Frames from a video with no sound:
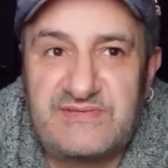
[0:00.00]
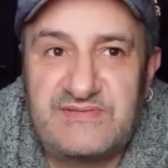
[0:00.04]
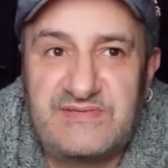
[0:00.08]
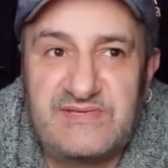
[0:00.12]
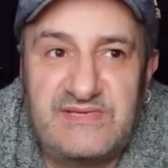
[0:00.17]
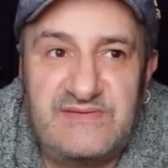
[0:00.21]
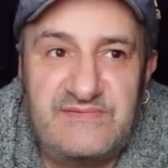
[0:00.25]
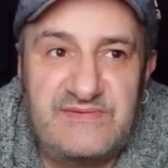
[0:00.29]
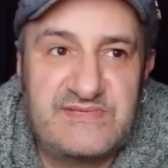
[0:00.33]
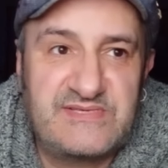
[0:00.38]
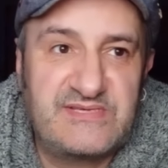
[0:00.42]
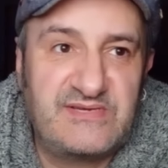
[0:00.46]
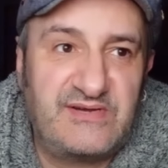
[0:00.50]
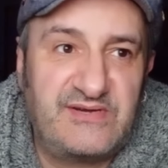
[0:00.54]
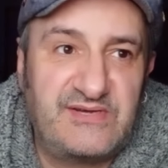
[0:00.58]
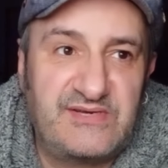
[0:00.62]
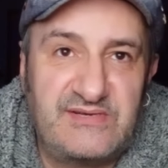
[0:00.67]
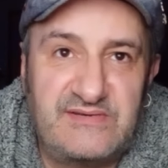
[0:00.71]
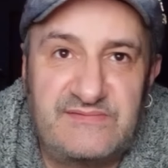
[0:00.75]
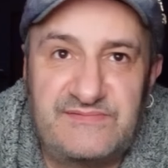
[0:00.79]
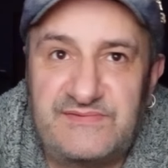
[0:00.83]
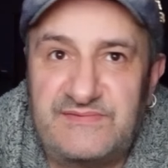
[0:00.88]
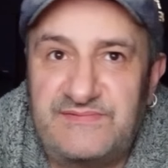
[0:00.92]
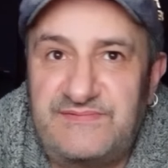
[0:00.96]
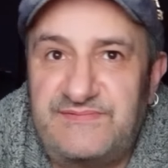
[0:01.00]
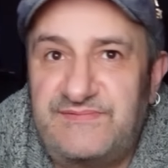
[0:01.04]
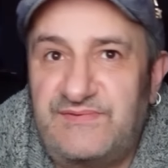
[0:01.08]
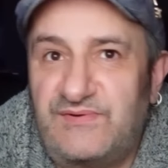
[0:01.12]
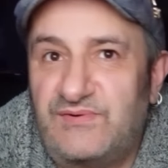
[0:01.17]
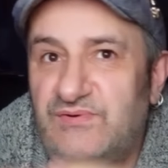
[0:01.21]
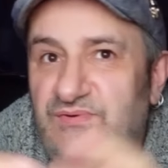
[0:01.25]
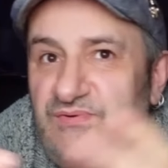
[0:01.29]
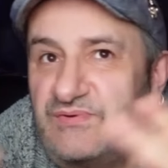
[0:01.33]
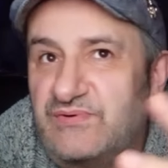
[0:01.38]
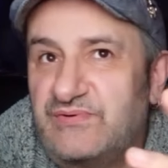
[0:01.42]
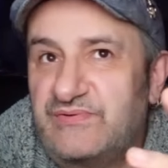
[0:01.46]
I think he retired after
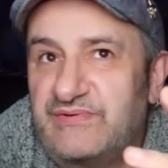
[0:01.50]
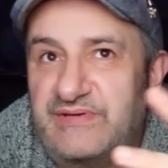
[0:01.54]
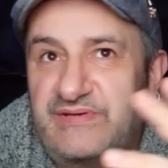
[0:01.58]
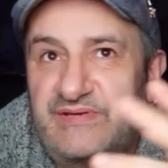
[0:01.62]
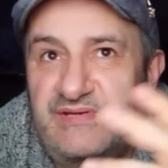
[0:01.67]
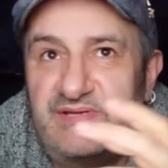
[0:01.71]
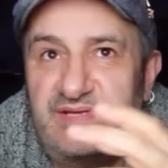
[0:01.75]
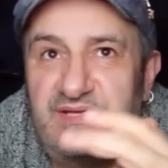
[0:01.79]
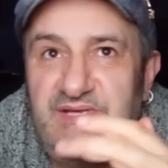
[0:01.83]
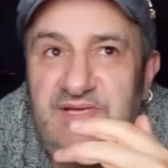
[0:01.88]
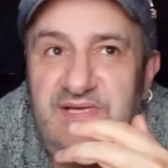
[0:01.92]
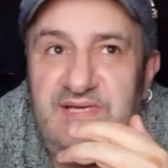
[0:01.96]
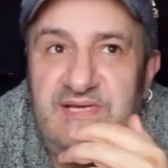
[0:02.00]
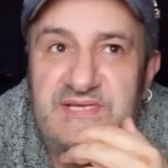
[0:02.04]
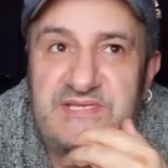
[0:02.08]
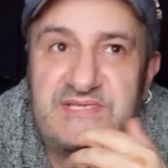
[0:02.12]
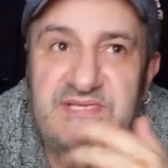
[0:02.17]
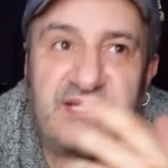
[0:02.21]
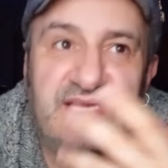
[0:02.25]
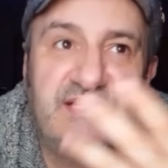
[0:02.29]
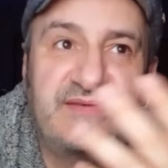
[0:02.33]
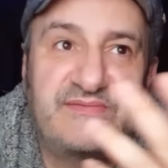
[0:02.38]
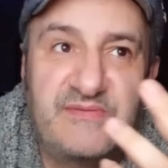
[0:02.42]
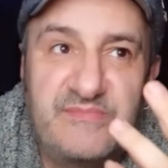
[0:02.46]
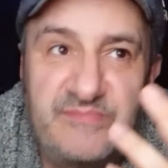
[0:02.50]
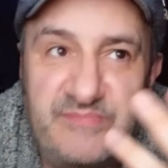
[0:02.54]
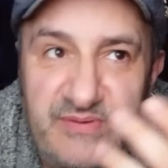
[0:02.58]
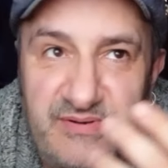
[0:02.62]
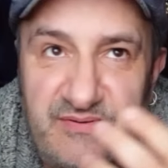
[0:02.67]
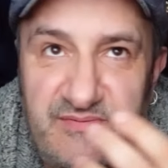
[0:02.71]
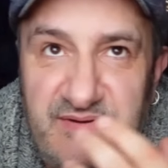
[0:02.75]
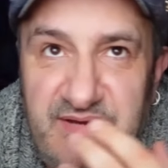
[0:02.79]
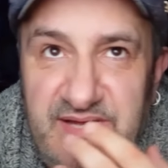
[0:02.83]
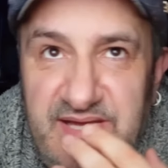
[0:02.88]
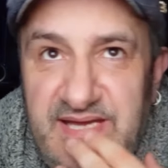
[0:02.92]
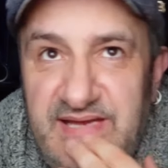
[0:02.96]
four, and Sullivan
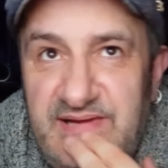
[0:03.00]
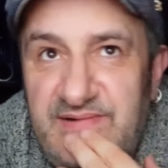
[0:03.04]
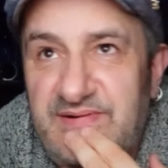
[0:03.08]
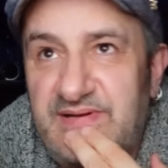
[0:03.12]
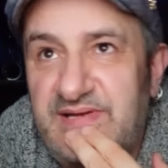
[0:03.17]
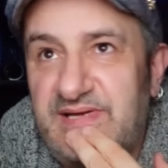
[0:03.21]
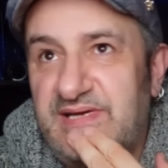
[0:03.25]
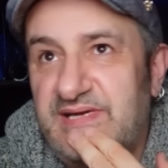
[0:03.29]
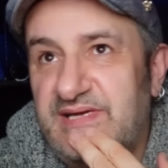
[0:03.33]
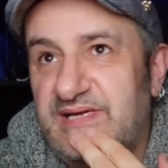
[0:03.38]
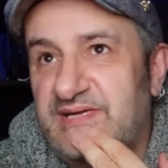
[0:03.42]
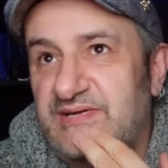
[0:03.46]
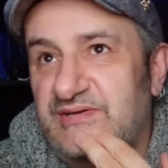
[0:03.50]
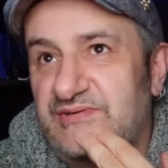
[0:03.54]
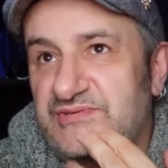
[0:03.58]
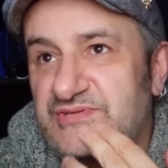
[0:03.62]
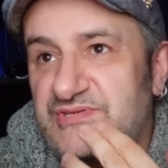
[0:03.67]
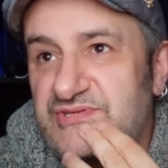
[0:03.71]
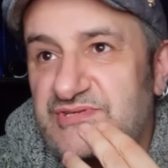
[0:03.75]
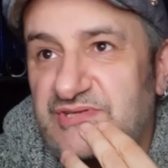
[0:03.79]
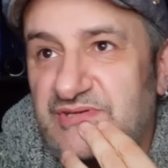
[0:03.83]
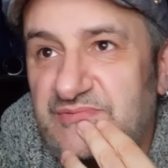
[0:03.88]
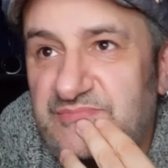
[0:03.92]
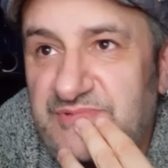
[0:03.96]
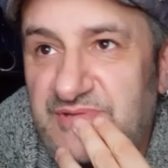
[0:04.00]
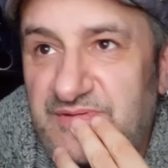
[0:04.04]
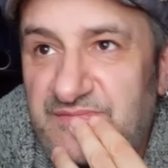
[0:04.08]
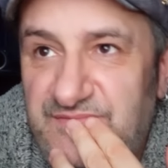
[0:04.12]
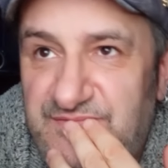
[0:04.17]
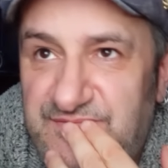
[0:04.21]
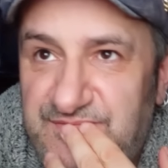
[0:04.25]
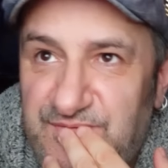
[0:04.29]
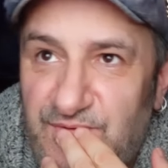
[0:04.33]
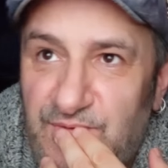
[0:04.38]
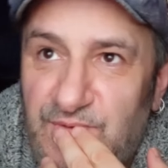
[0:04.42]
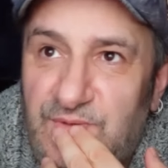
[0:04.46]
Barrera got stopped in
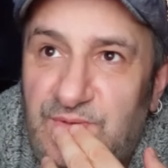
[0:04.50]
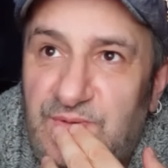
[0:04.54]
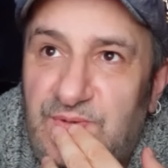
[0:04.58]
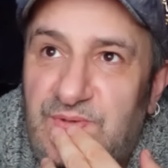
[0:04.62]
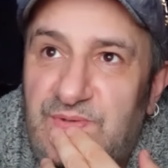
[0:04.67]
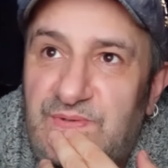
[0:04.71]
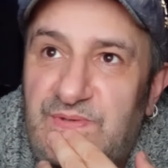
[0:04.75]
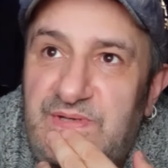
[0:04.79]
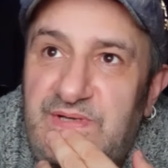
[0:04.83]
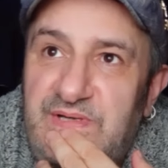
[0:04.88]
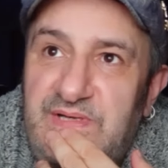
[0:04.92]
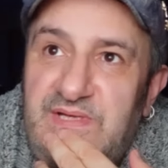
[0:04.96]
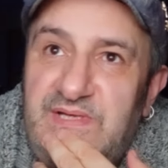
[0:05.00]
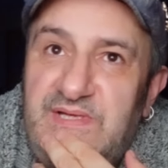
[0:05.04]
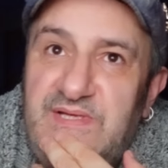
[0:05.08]
four.